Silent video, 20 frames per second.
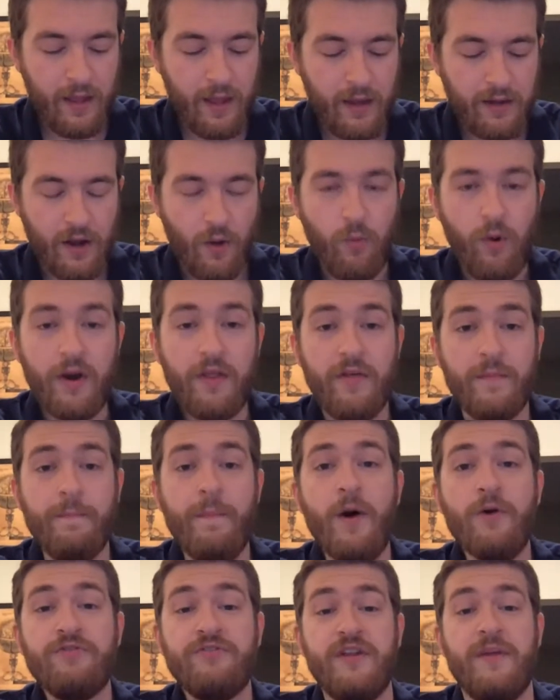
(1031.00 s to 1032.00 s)
Now, one of the
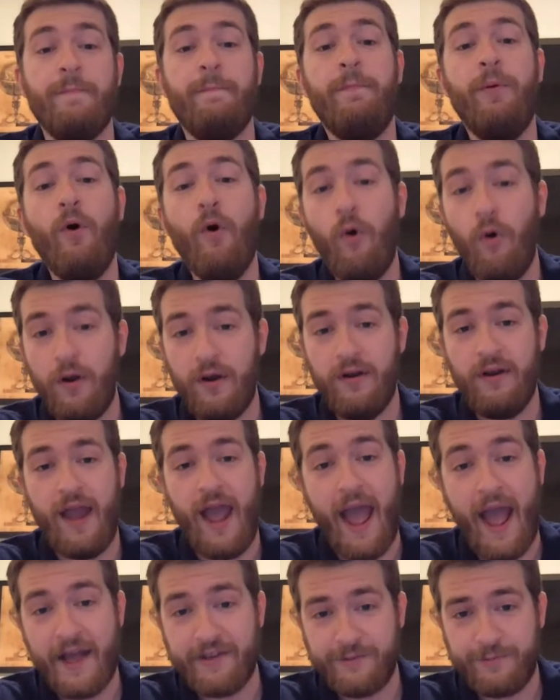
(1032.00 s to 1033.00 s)
most important
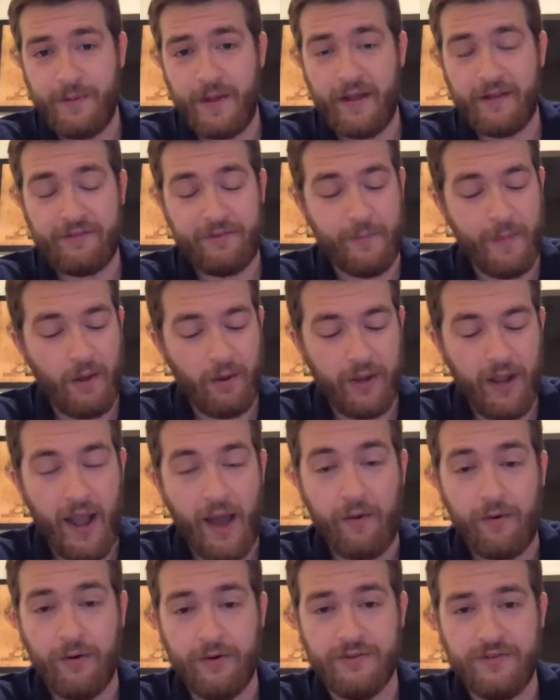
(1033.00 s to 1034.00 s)
aspects about
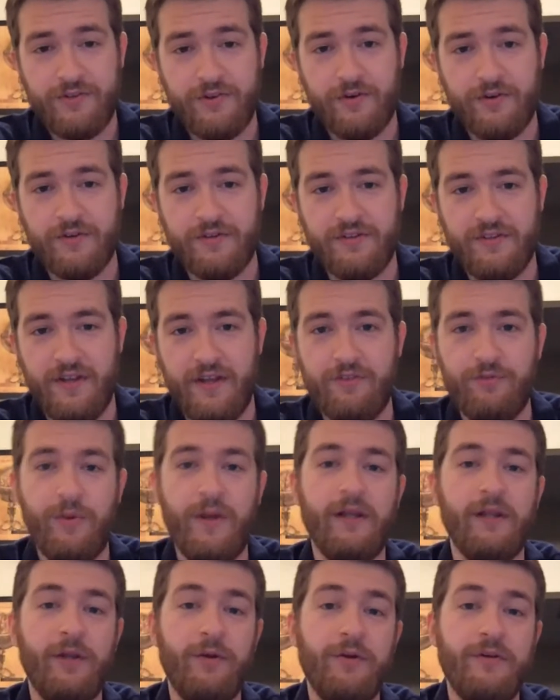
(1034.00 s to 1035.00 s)
counterinsurgency, as we
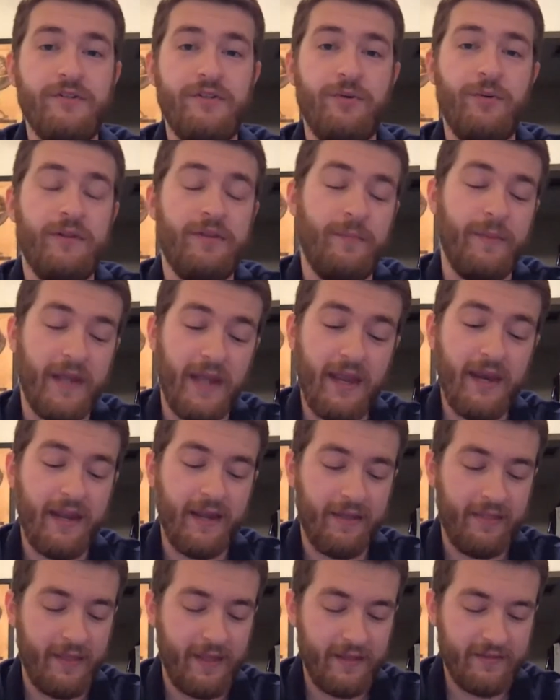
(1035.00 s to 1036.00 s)
alluded to at the
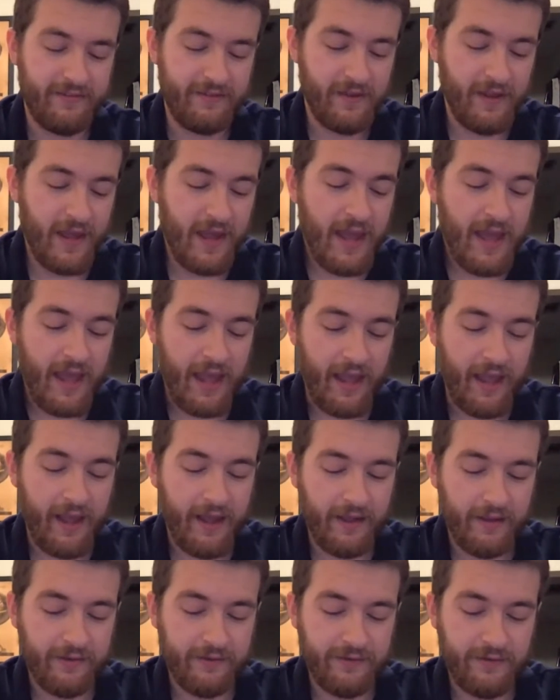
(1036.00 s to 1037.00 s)
beginning of this,
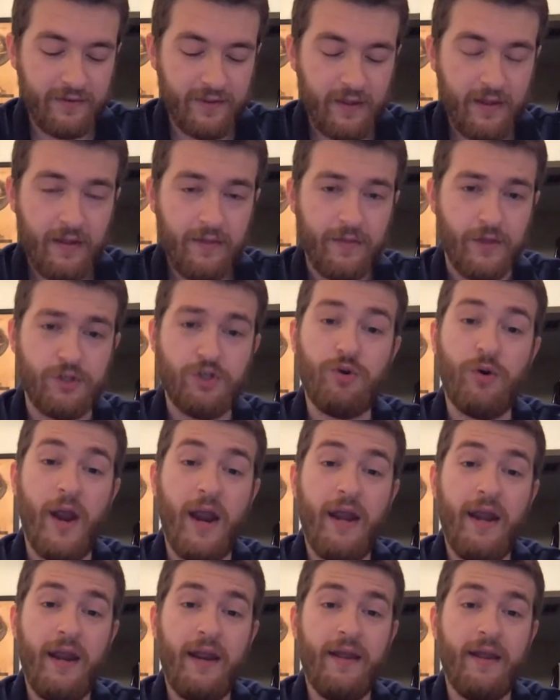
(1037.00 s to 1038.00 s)
is the
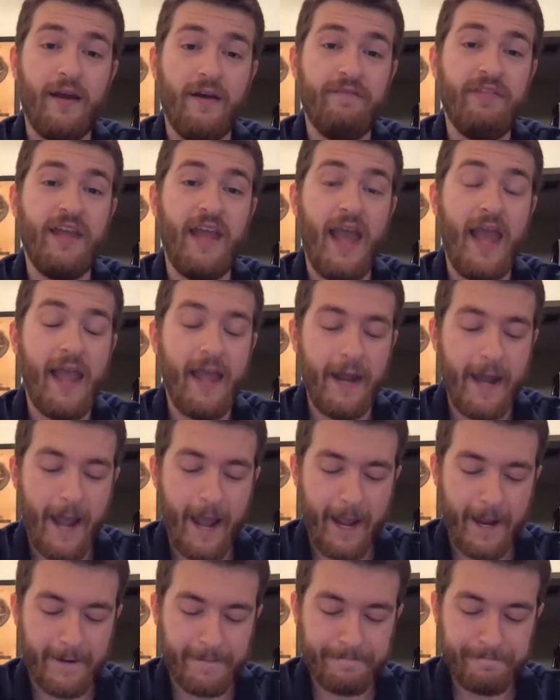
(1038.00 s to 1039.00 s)
training of the
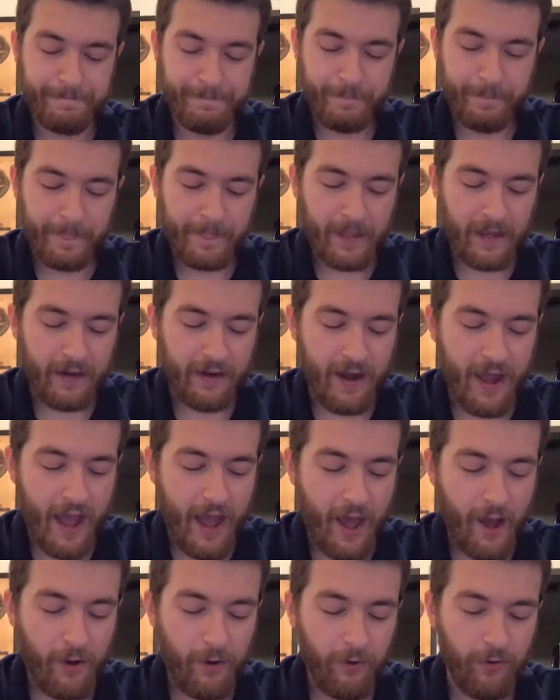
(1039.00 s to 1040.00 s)
ANA.
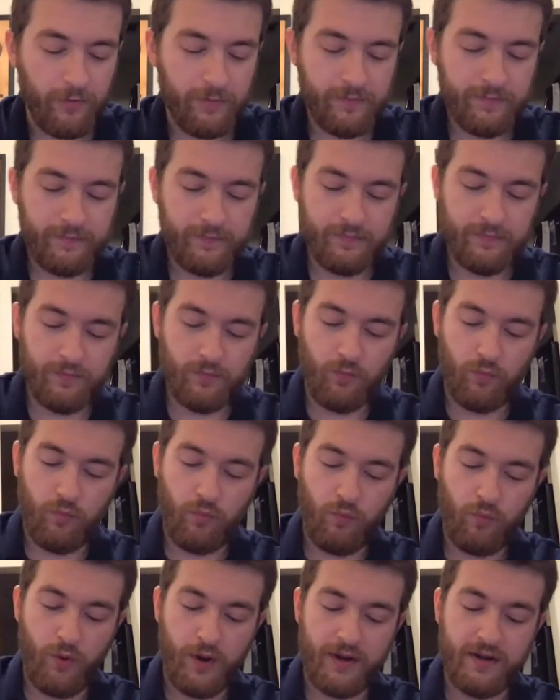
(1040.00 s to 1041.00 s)
Now,
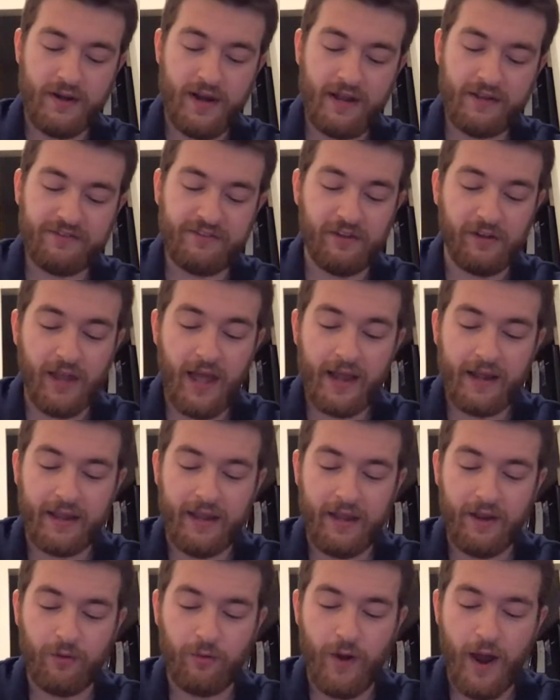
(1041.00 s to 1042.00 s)
when Nick
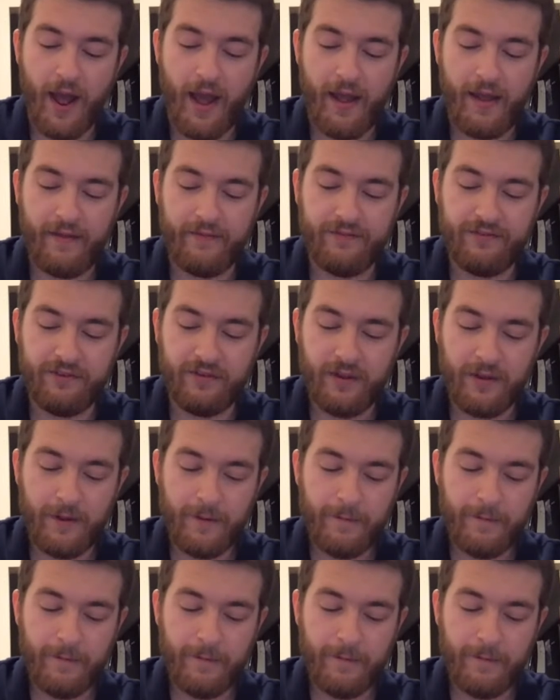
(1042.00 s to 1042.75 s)
Selecki arrives